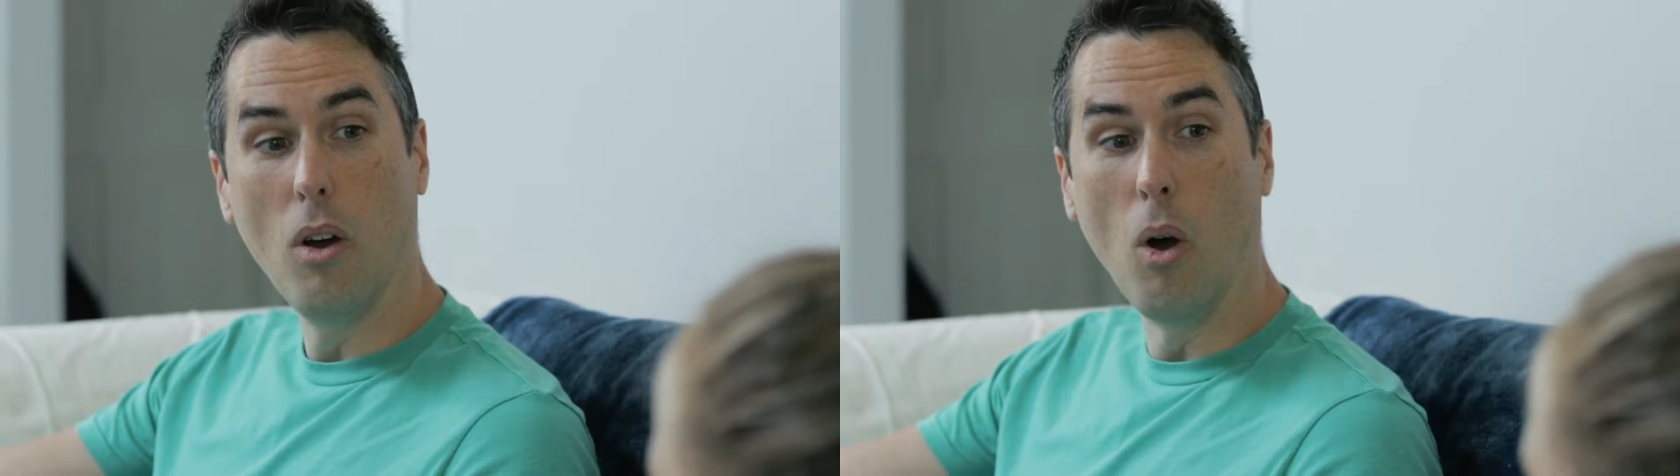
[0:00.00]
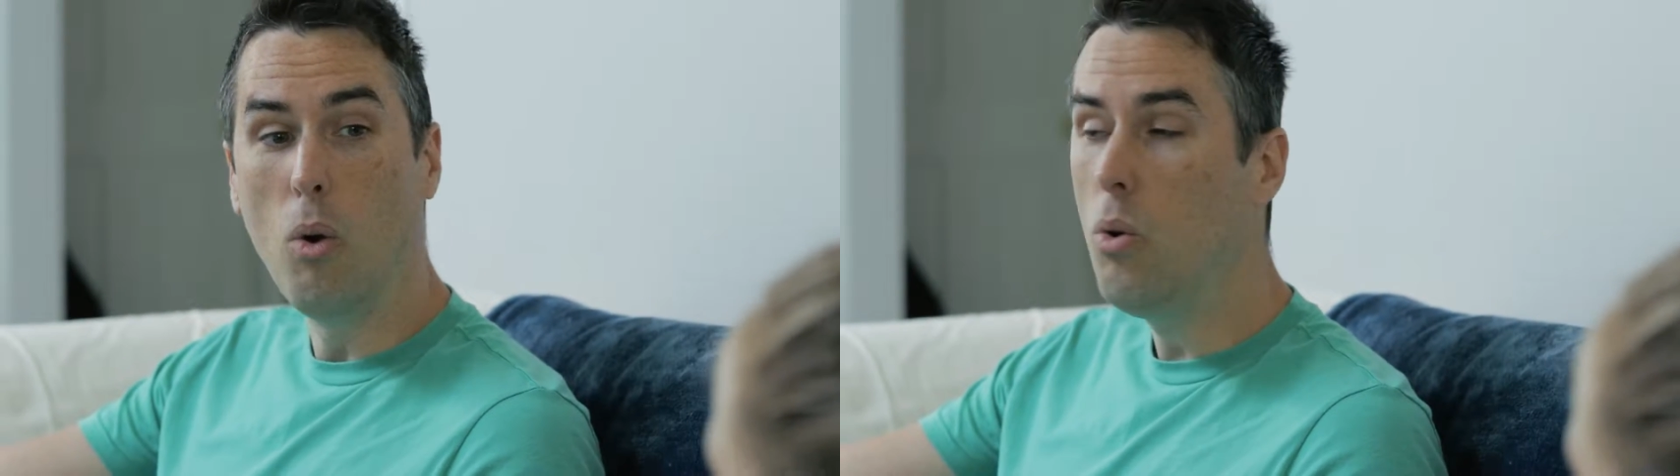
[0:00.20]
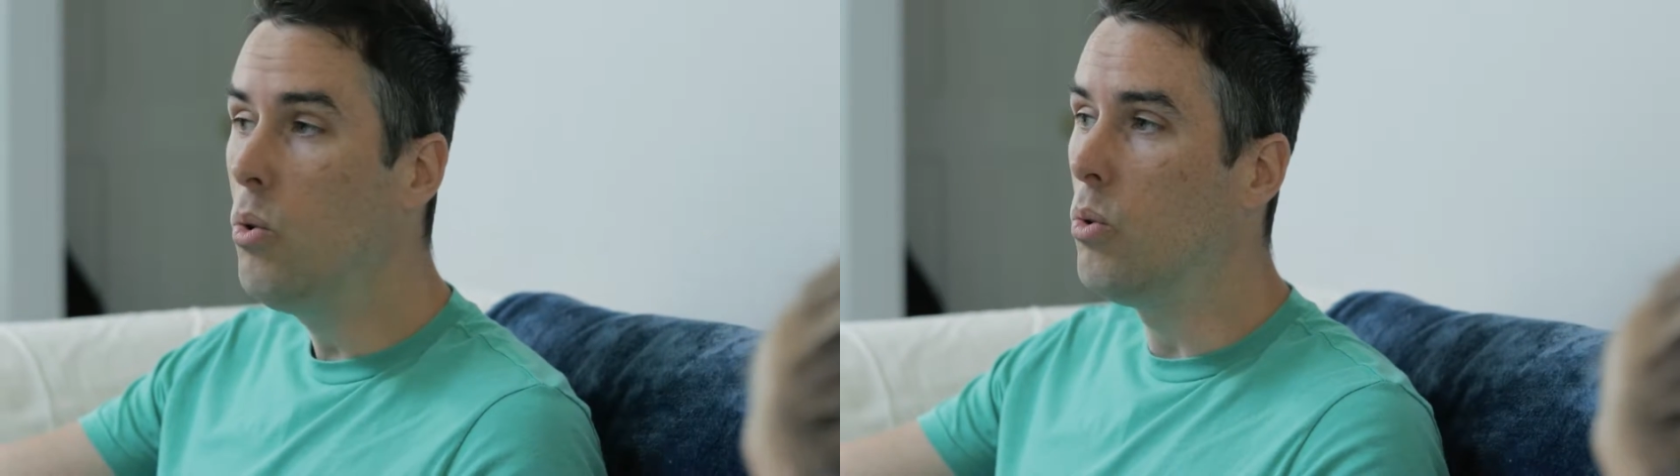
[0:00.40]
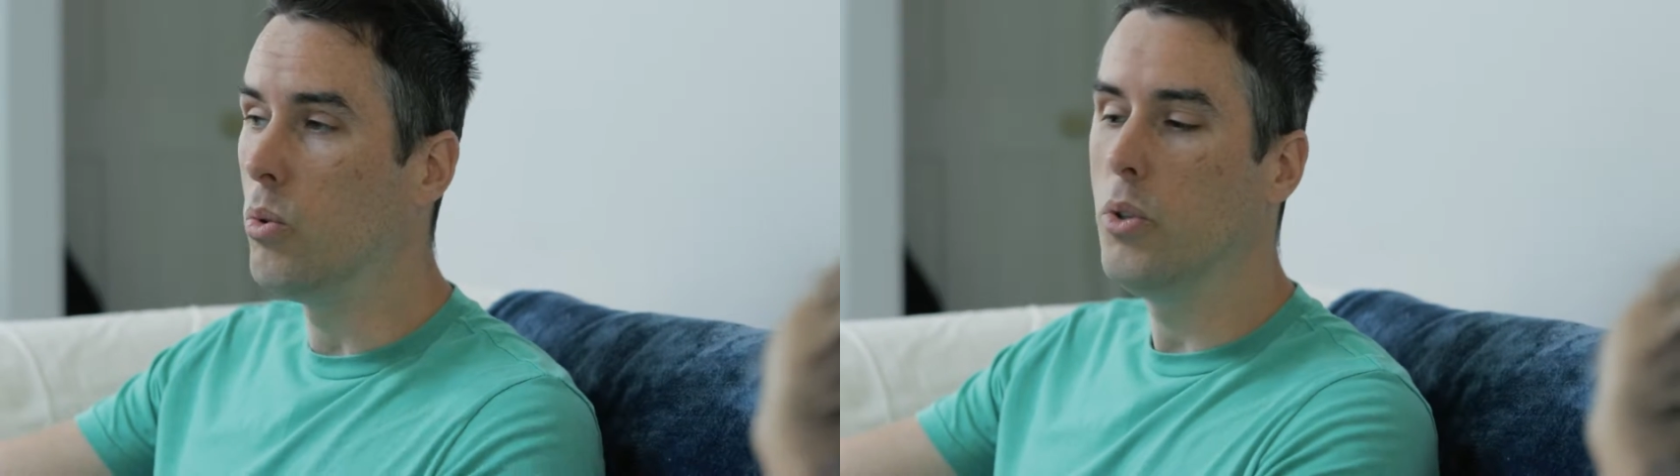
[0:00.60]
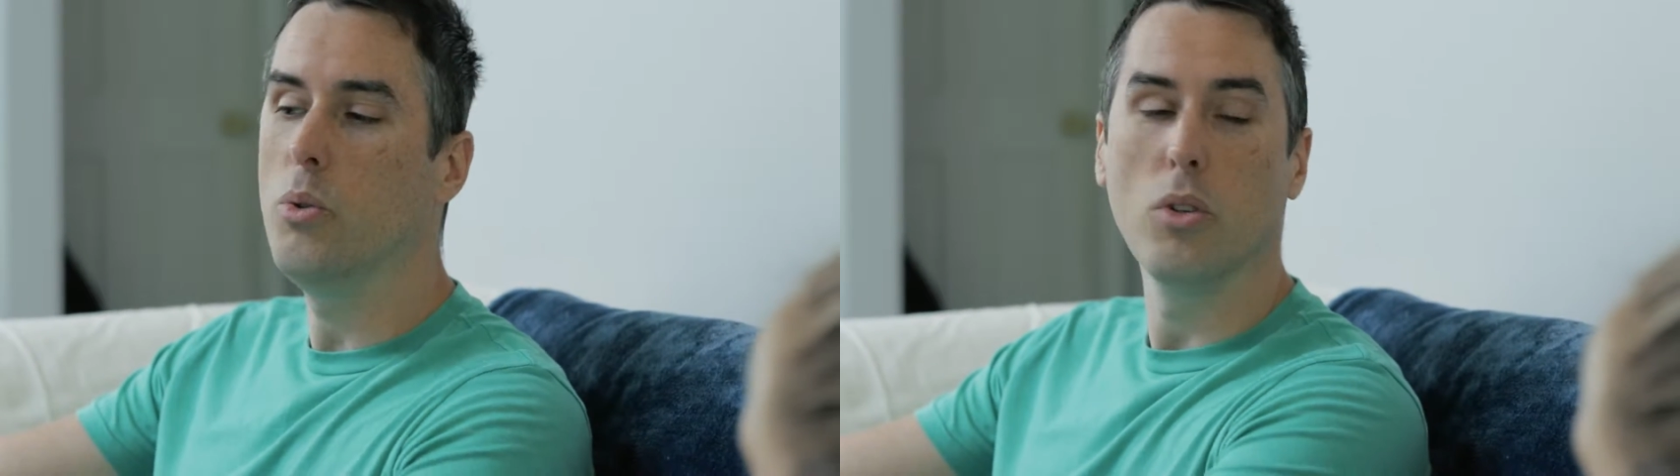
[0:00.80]
Oh,
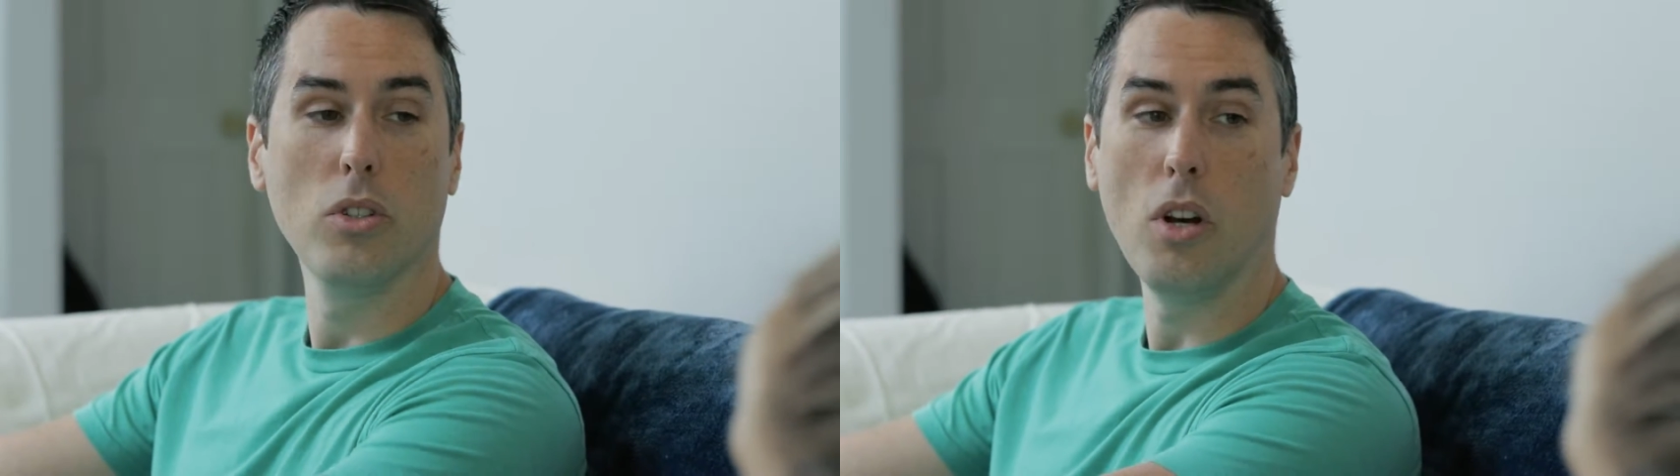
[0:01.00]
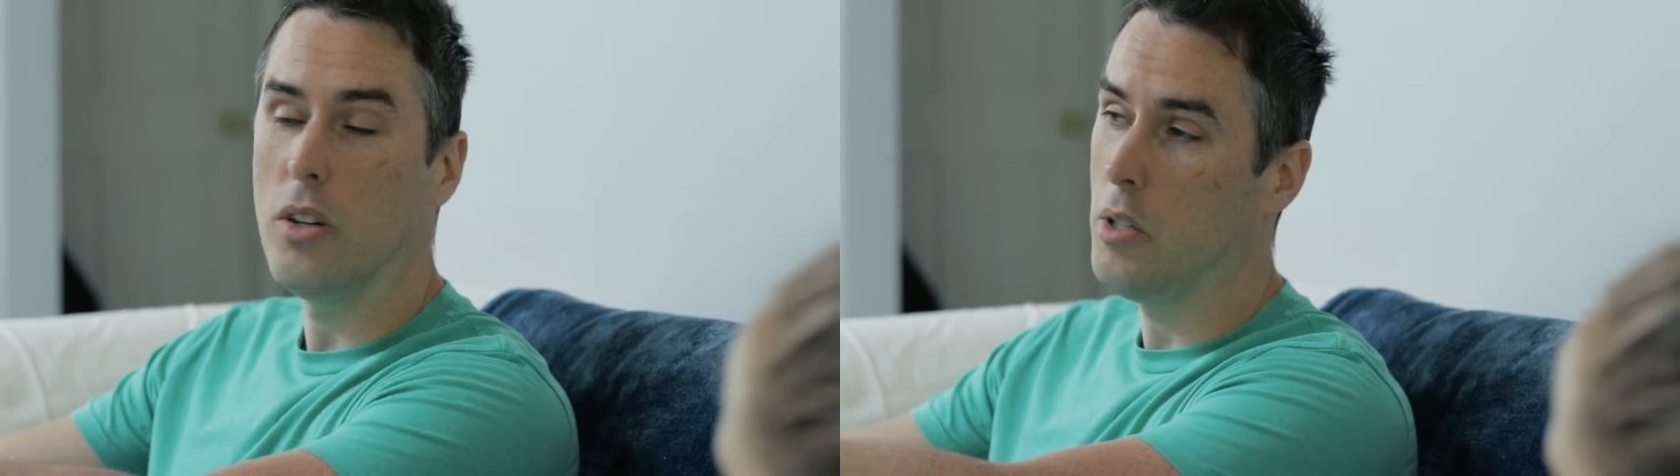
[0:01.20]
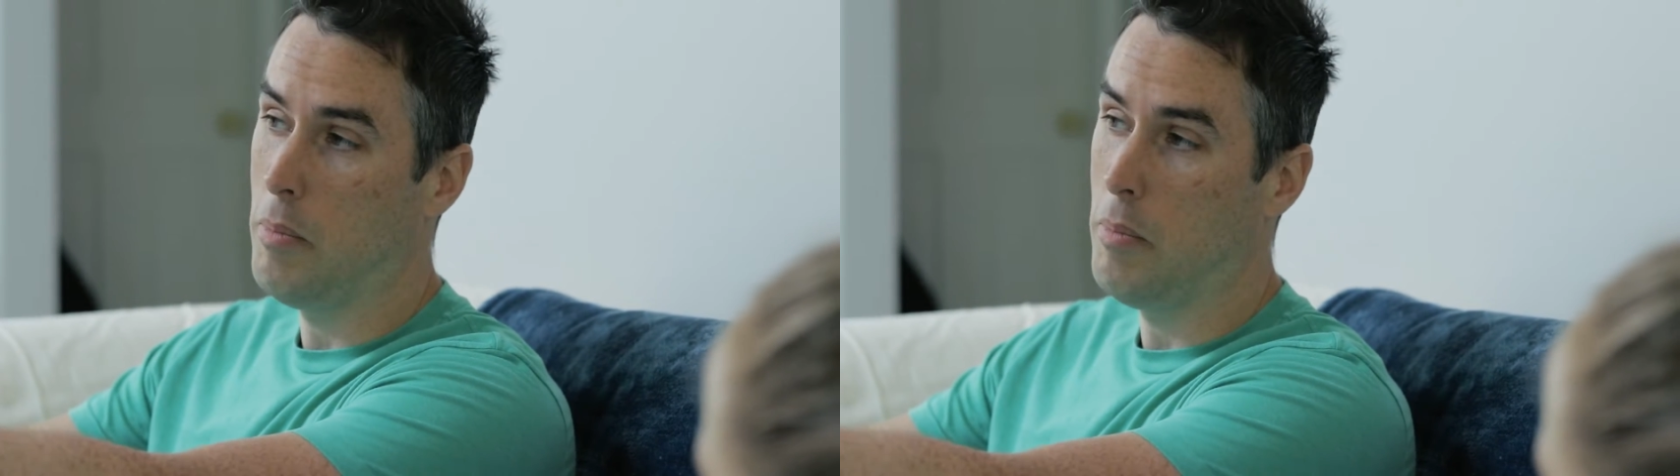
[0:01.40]
you were talking